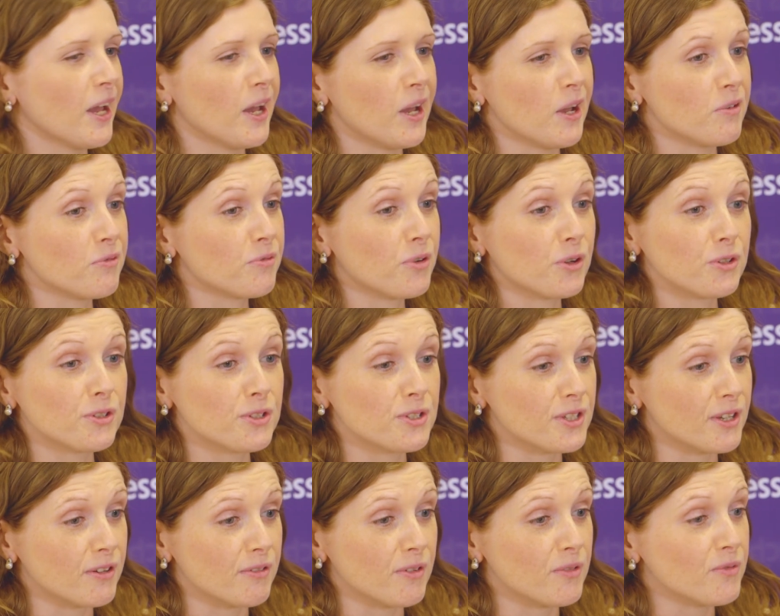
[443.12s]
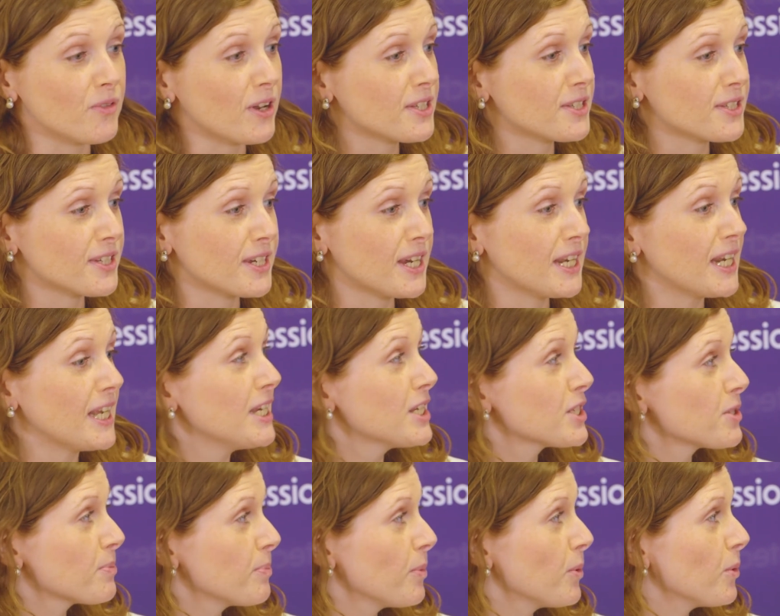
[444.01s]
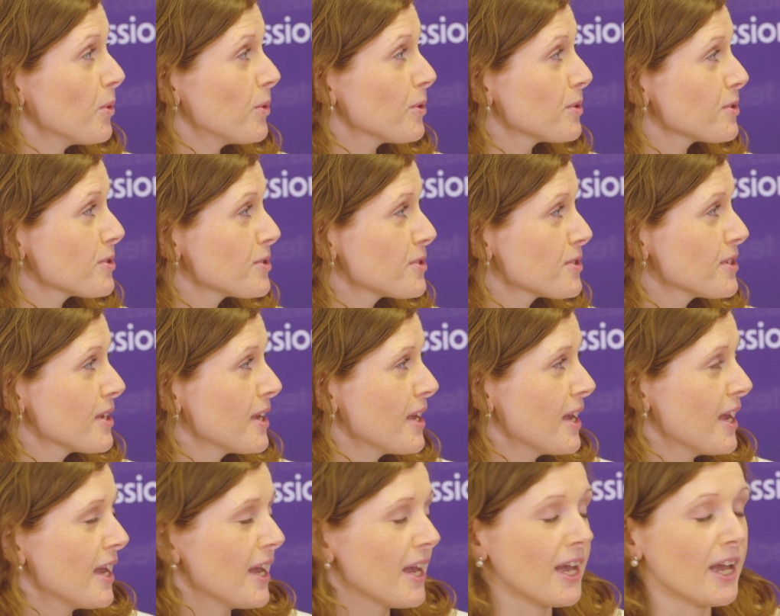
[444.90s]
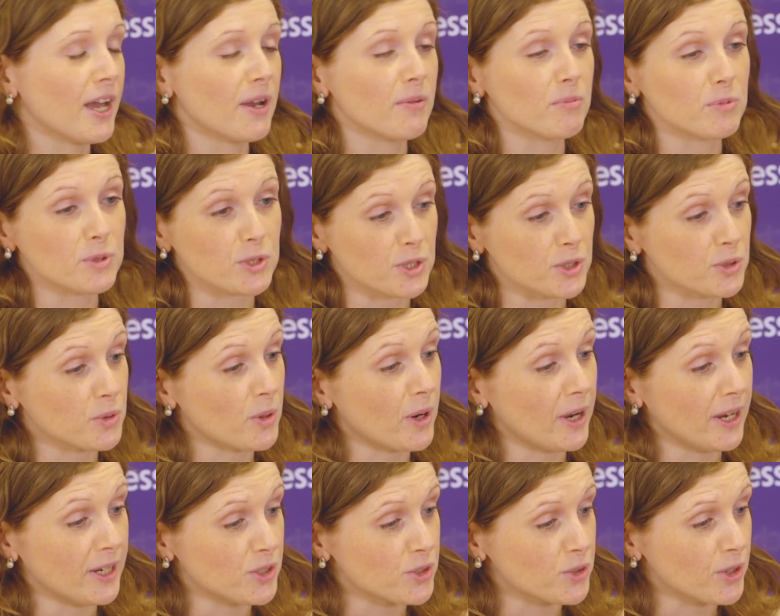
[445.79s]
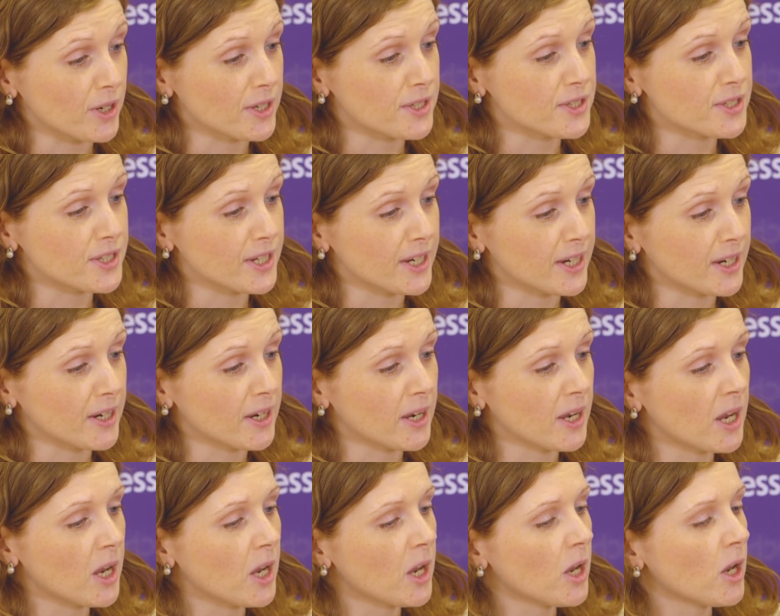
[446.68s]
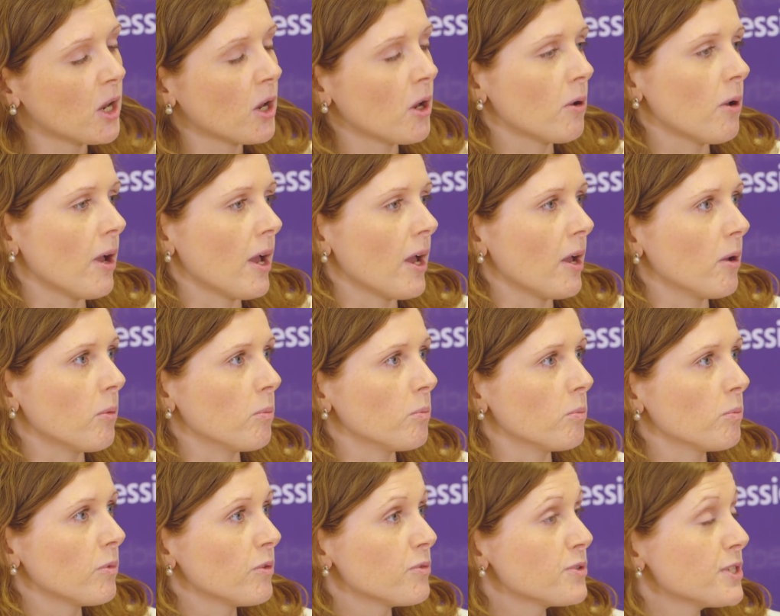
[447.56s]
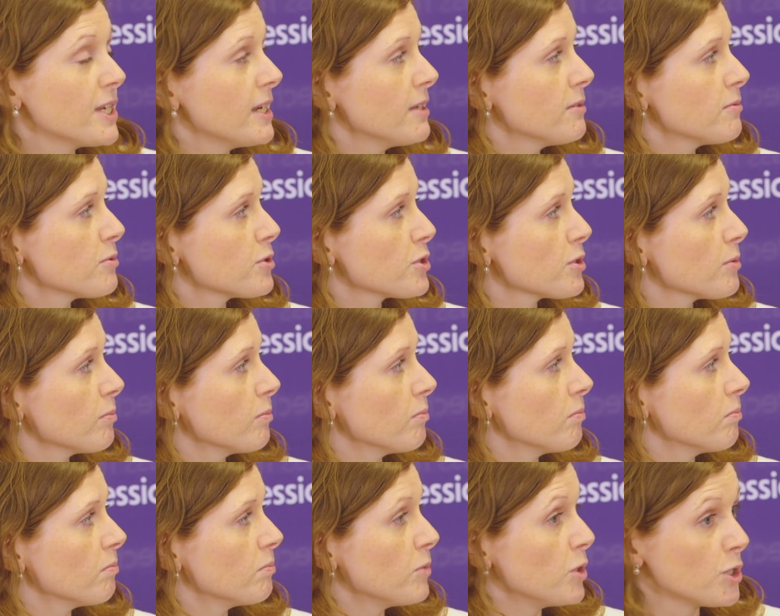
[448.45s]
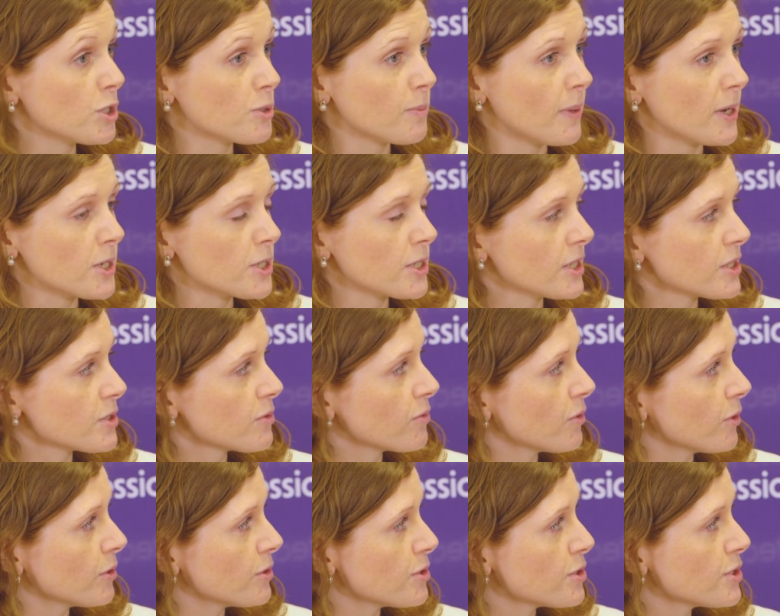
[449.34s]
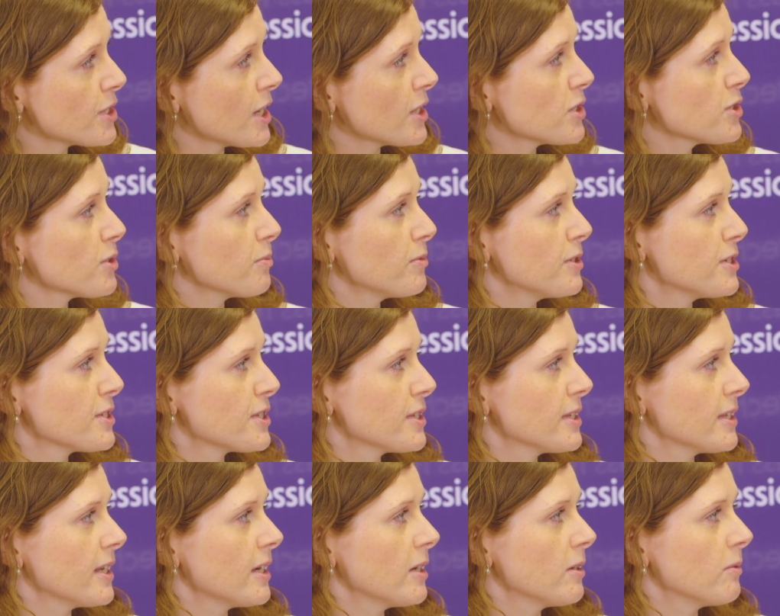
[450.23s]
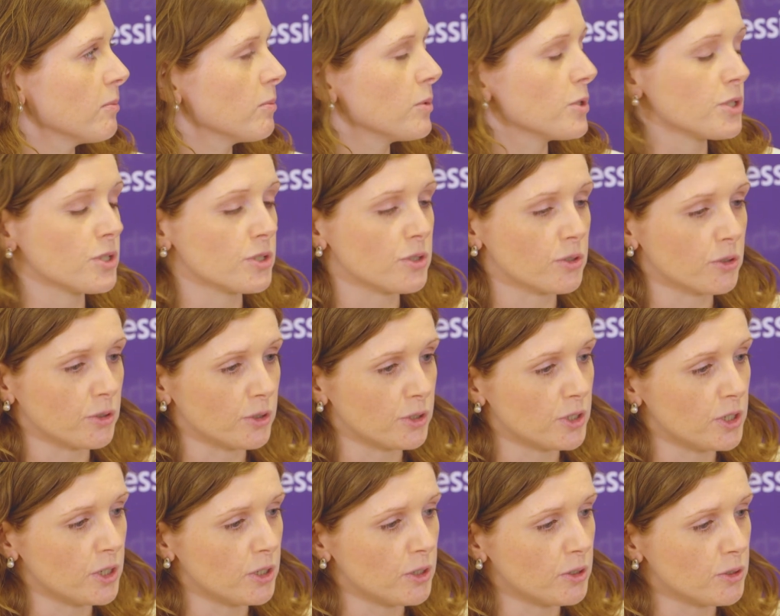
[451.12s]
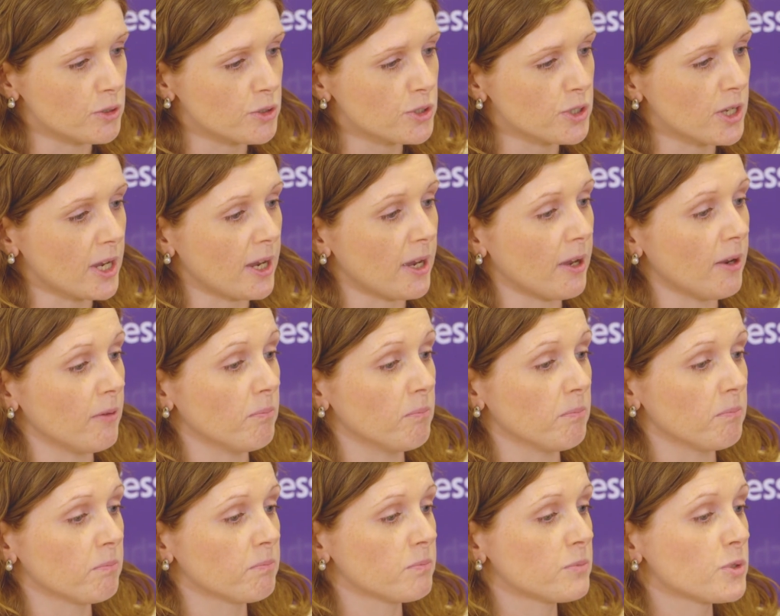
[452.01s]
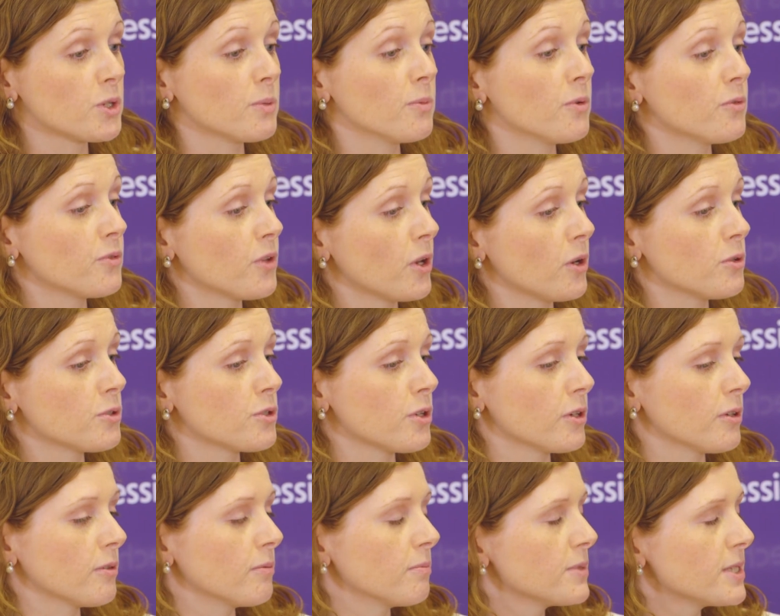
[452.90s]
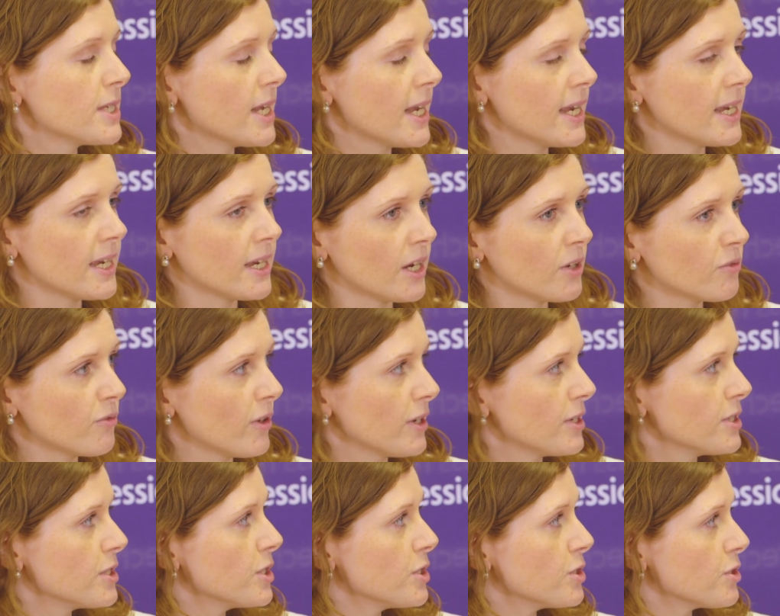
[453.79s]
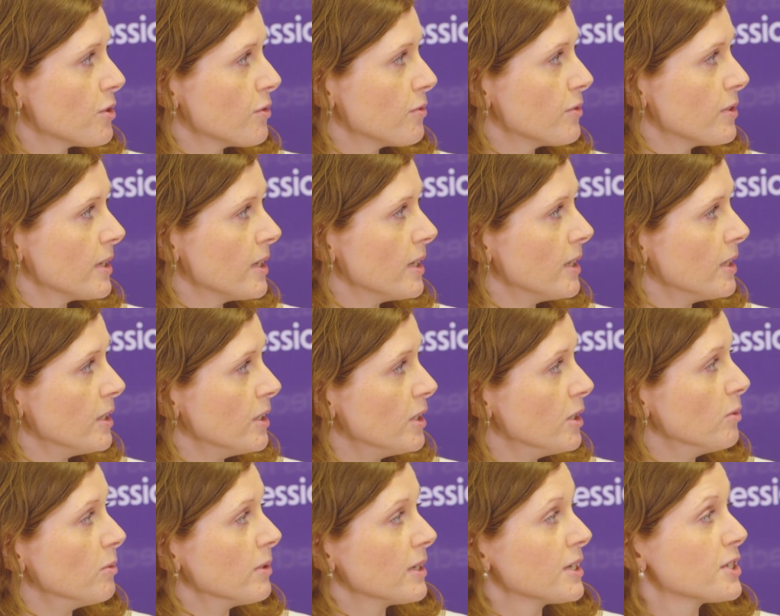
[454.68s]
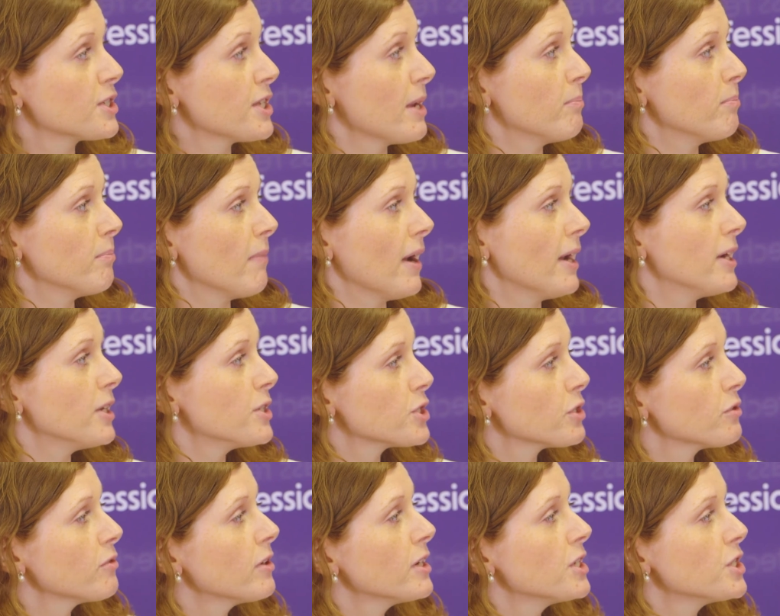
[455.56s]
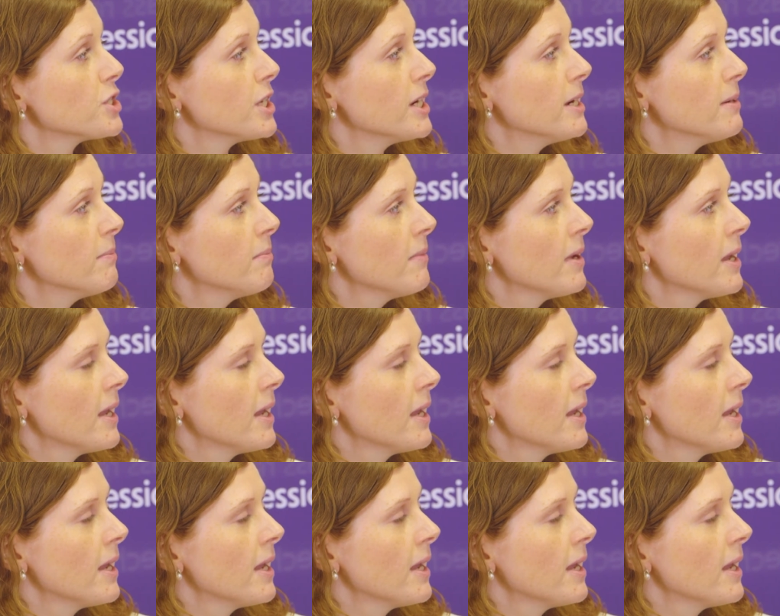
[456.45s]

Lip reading: funds that are investing in esports, which is quite interesting. We've seen some new specialist funds set up recently, which is good news. Some of those are taking advantage of the new exempt manager regime.